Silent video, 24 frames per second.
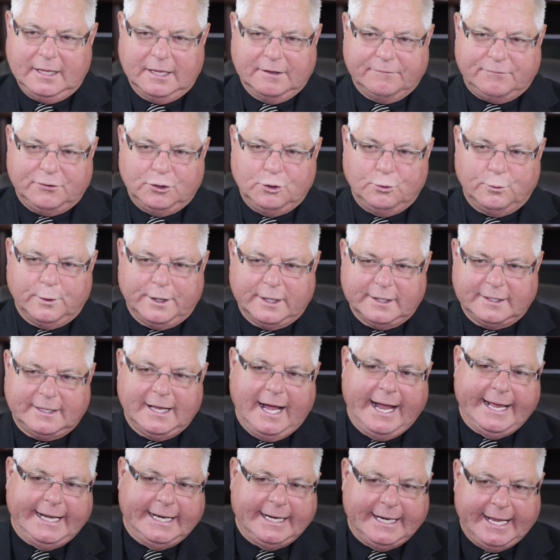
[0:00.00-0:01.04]
If you were to
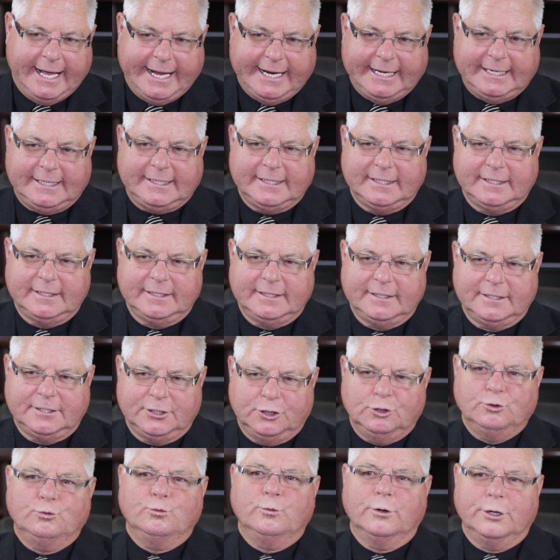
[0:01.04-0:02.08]
die tonight,
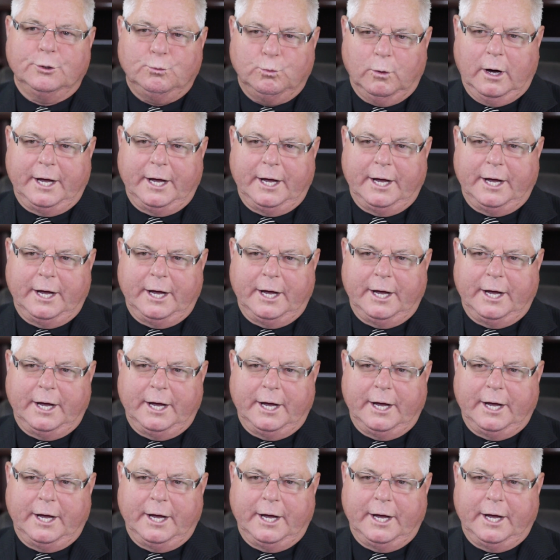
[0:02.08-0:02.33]
you would